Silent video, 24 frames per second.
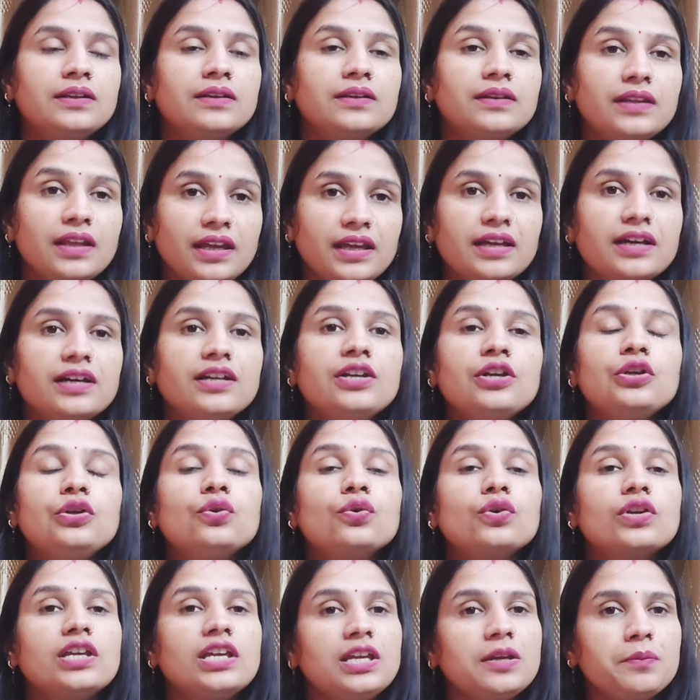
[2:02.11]
There you
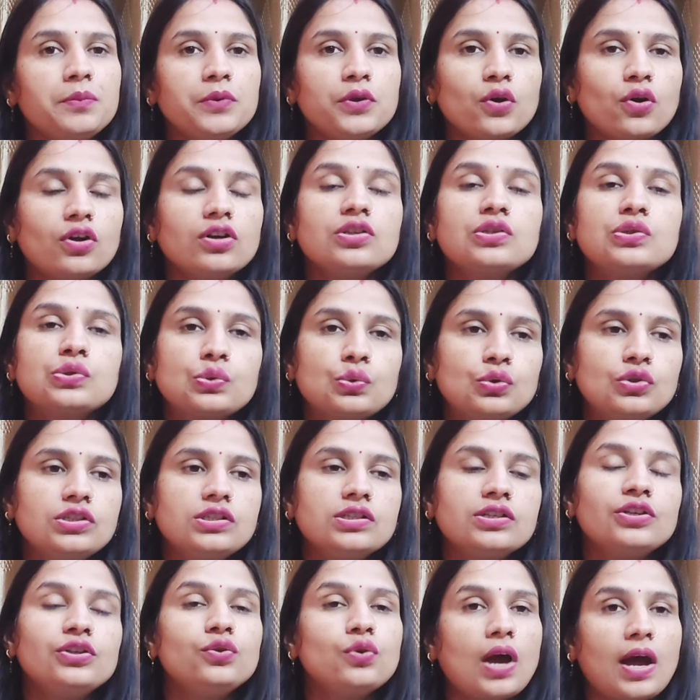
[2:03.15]
keep your shoes,
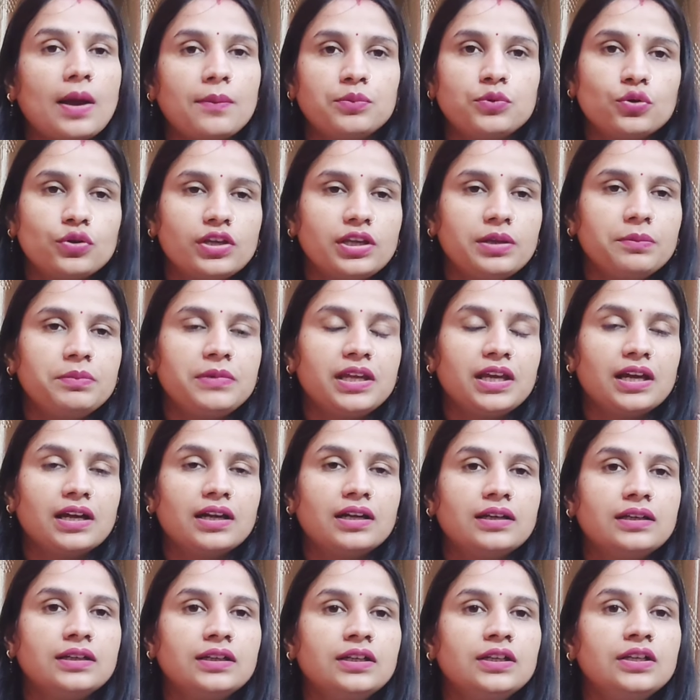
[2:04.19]
you have to keep there.
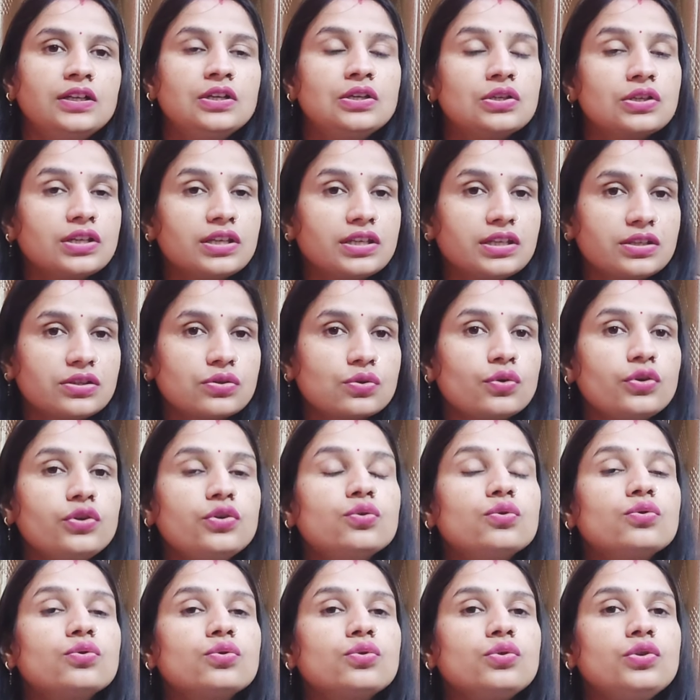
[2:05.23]
So
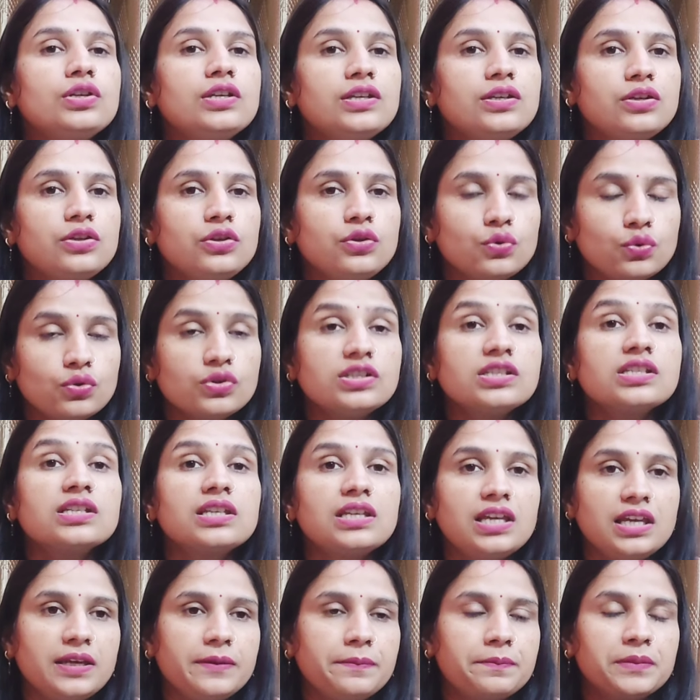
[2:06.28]
you use
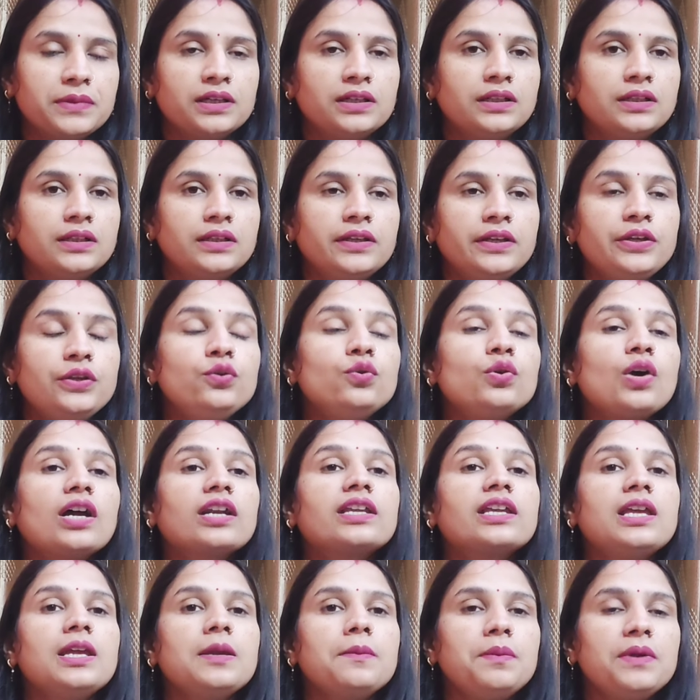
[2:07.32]
keep. You are
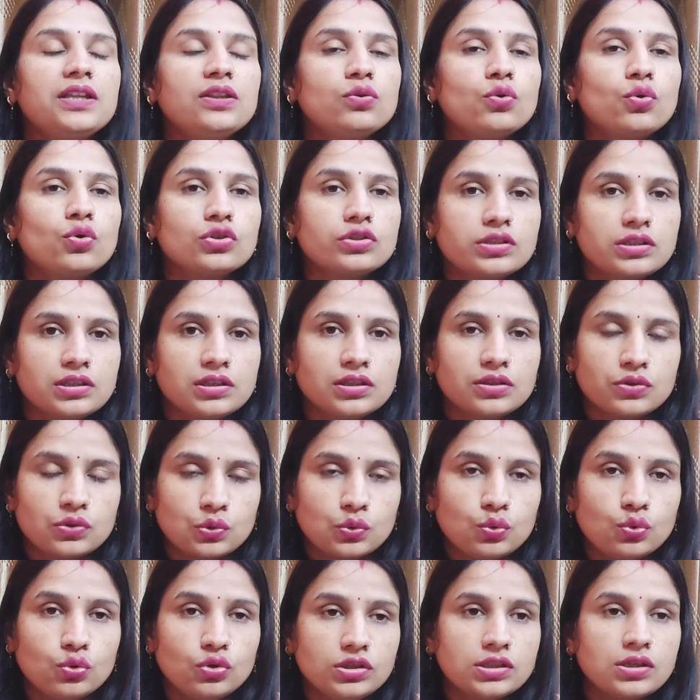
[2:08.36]
keeping those
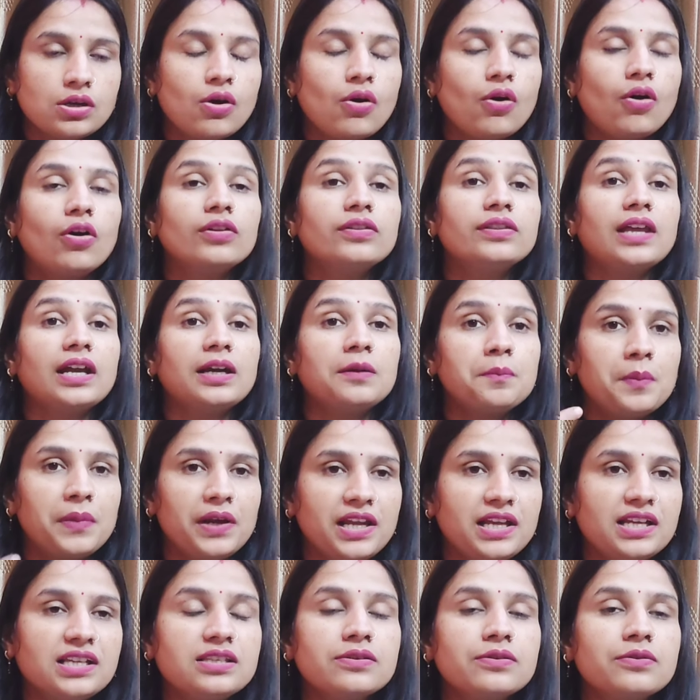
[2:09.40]
shoes on that
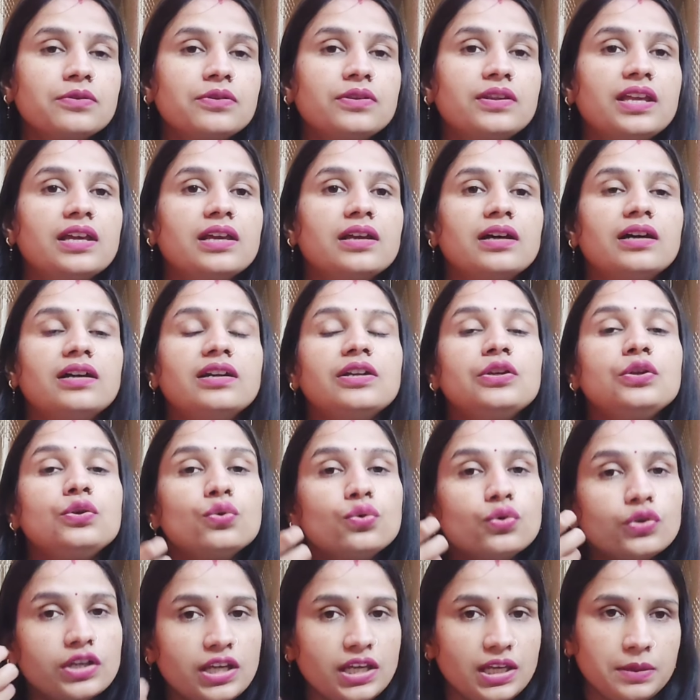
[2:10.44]
place, there
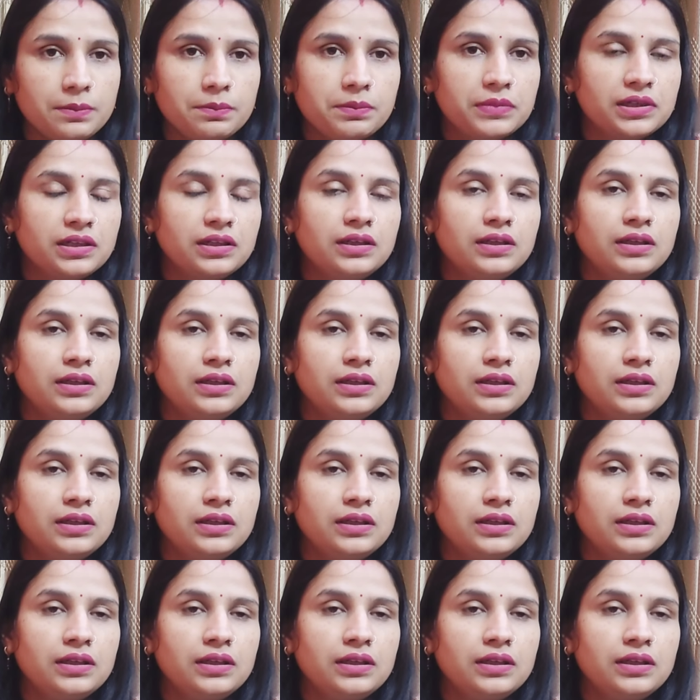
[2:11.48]
you keep.